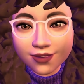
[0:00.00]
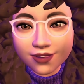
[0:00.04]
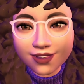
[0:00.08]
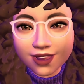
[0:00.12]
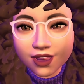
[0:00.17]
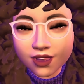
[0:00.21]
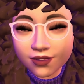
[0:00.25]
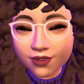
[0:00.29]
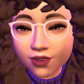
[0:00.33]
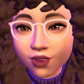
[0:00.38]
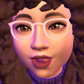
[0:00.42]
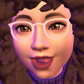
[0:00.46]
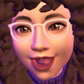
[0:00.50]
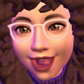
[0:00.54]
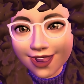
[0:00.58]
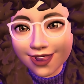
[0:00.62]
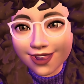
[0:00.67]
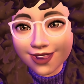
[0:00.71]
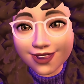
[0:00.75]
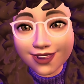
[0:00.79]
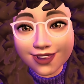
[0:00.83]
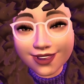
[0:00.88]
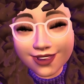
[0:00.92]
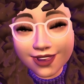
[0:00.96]
Therefore
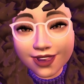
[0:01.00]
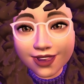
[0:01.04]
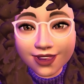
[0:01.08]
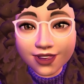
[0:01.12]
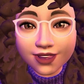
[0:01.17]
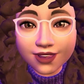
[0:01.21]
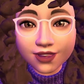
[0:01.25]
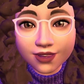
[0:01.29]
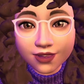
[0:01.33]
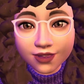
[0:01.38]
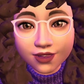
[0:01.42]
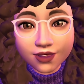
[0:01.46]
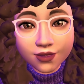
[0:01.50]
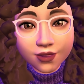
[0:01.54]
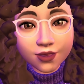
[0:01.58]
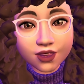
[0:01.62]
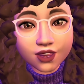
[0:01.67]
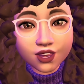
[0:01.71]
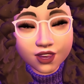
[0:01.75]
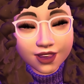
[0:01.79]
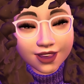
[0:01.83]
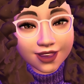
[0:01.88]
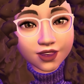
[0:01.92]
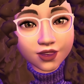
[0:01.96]
adding size to the
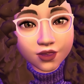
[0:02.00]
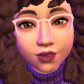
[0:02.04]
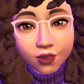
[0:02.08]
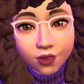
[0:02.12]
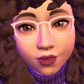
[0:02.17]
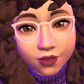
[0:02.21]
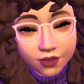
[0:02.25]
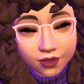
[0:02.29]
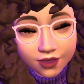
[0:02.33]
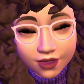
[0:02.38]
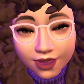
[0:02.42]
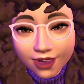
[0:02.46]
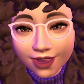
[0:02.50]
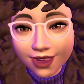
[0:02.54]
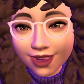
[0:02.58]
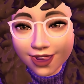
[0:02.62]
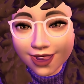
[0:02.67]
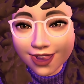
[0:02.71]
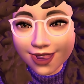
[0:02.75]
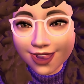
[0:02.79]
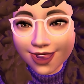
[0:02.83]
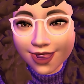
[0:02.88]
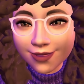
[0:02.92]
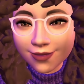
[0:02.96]
Switch as a whole.
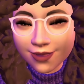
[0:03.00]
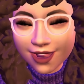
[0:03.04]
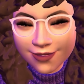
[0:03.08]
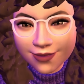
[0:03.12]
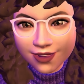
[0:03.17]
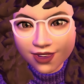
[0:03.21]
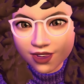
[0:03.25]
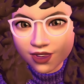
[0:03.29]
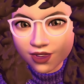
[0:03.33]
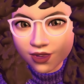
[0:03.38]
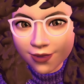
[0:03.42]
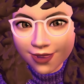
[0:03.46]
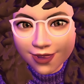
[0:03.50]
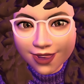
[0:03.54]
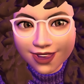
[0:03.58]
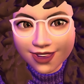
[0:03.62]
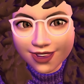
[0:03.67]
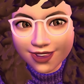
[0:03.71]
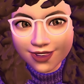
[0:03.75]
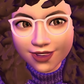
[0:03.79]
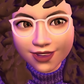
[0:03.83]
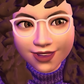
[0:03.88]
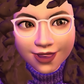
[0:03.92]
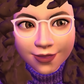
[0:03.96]
I'm assuming
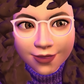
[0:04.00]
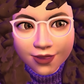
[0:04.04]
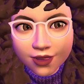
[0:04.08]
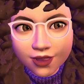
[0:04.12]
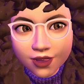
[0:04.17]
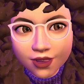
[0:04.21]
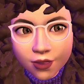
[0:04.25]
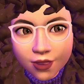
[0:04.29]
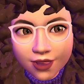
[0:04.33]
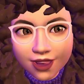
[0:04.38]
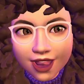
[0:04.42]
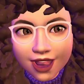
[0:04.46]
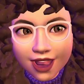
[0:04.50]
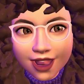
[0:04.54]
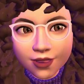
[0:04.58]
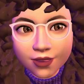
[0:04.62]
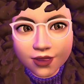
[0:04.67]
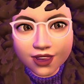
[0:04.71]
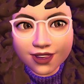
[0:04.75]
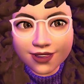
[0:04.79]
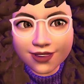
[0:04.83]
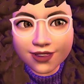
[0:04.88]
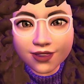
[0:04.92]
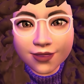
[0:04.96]
it's similar to what I
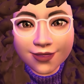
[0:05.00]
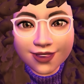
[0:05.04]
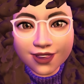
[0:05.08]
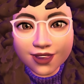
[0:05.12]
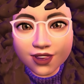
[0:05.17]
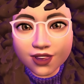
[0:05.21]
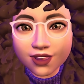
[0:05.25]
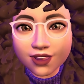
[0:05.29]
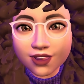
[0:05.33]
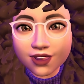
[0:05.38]
would assume a